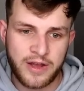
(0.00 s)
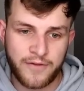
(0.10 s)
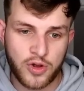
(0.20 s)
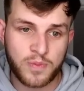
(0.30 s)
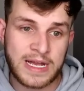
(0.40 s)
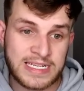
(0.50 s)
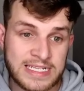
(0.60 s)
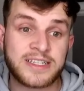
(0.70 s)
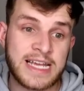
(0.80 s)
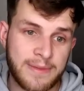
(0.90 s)
4th place,
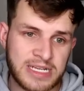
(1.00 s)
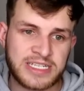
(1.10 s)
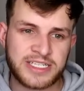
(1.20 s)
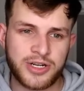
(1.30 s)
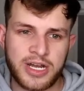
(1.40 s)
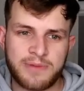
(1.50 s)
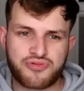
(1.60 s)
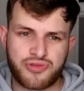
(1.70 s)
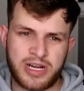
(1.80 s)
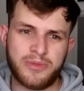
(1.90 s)
as I say, Manchester United,
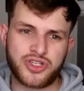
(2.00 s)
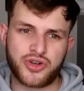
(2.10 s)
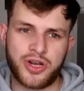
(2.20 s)
pretty much